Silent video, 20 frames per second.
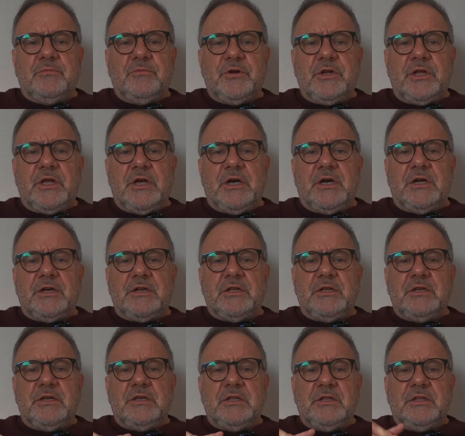
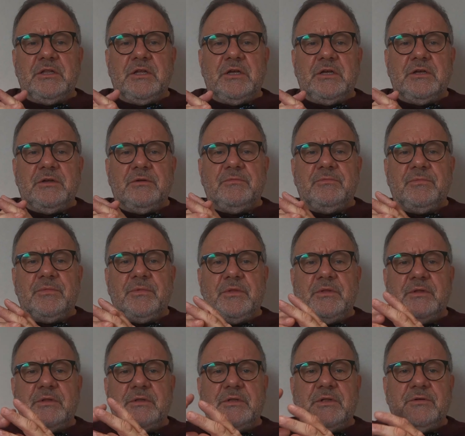regarding
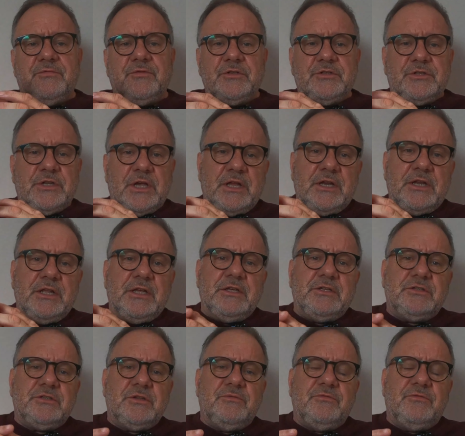different
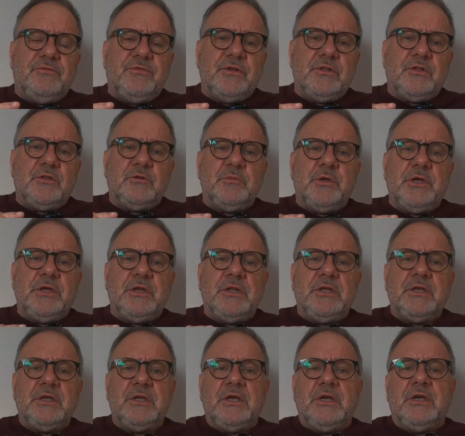techniques in filming,
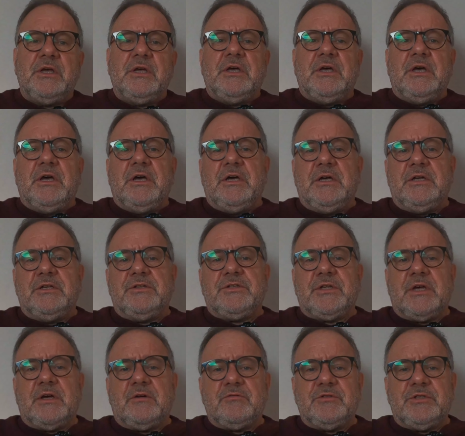
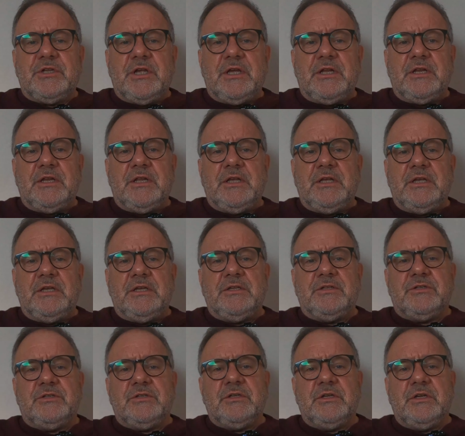sound
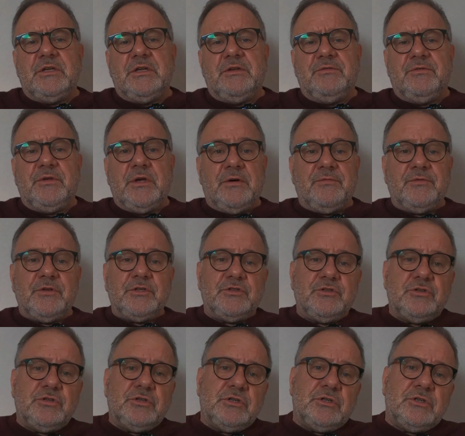techniques. If you have a
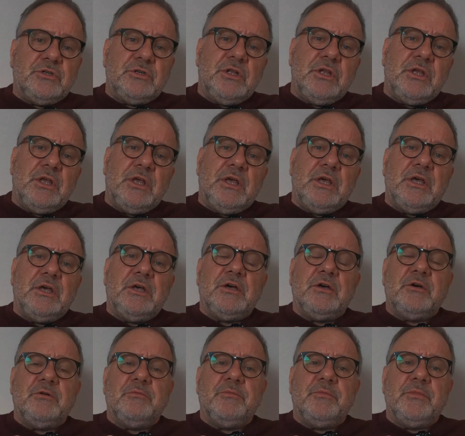drone,
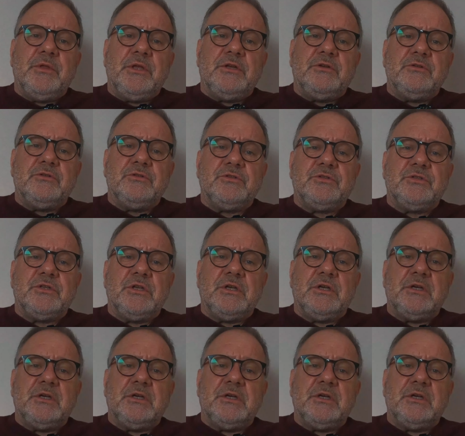he does